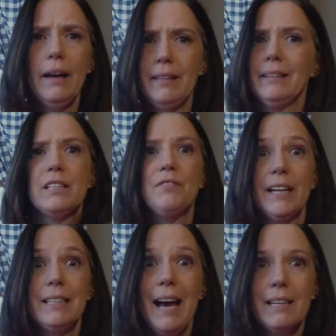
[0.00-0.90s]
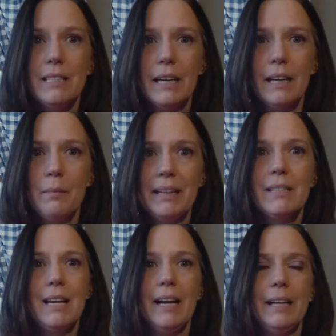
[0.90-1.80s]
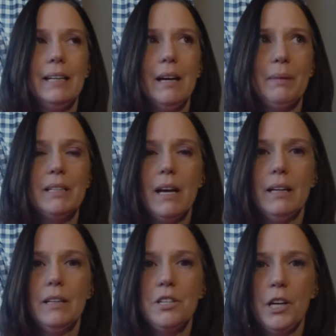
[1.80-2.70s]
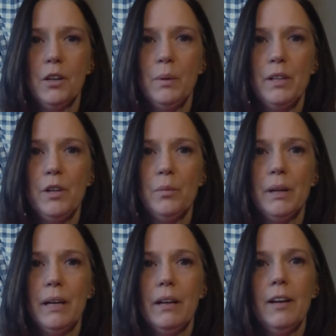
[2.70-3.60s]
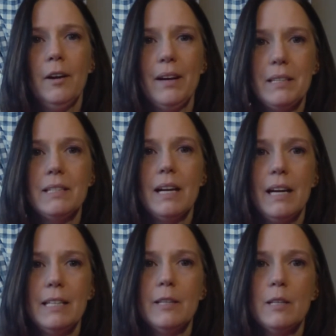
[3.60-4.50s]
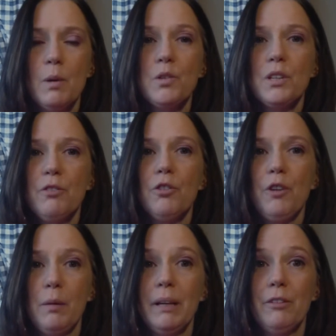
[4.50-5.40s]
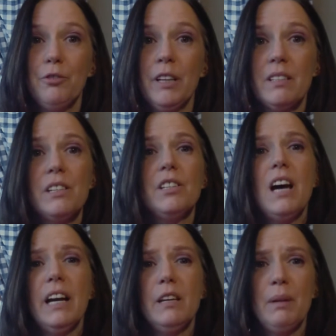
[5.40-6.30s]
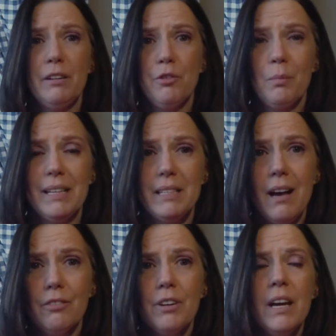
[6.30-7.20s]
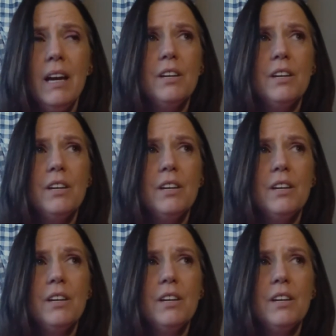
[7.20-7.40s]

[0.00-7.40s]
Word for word: I think that's fantastic and i'm excited i'm excited to share it with you but you know as i said i did this mostly for family and friends and to document it for myself